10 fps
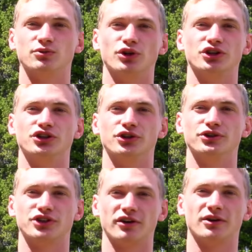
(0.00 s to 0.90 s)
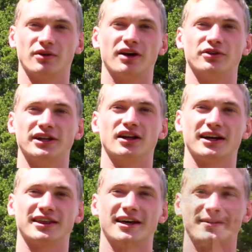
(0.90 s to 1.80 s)
in what you do. So I really
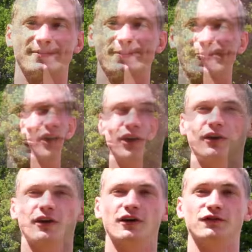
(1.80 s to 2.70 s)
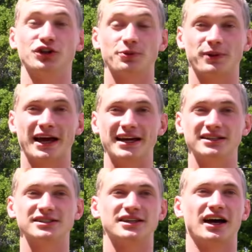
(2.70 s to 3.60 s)
like that. Future
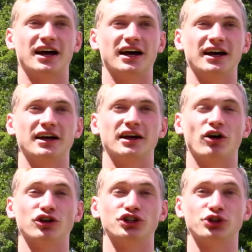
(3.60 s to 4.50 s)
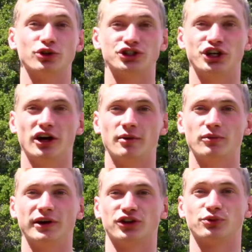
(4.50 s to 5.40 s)
plans, on the short term,
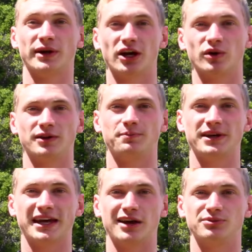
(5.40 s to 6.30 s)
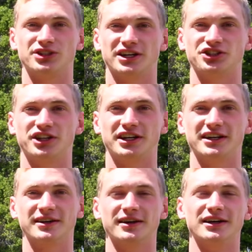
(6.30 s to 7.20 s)
we got the Rio Olympic Games next year.
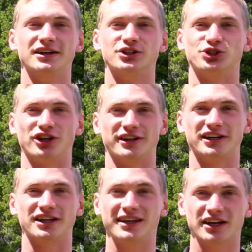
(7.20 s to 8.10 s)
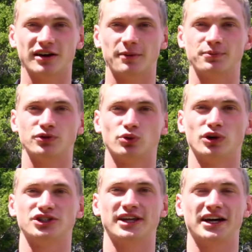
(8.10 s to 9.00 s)
Certainly gonna gear up
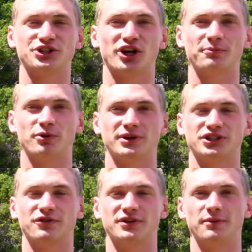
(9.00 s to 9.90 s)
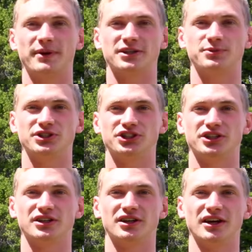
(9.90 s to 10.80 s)
towards that, try and put myself in the best
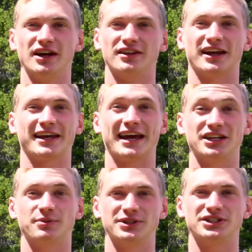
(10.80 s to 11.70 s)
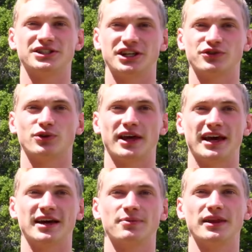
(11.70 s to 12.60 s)
position that I can to be successful
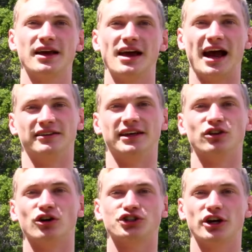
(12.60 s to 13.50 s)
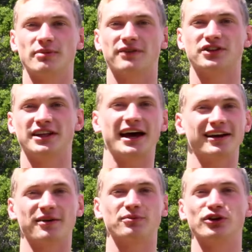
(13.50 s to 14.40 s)
there. And then long term after that,
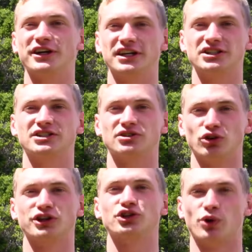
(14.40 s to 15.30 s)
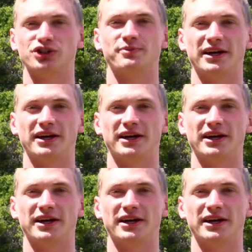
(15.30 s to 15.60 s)
I'm looking towards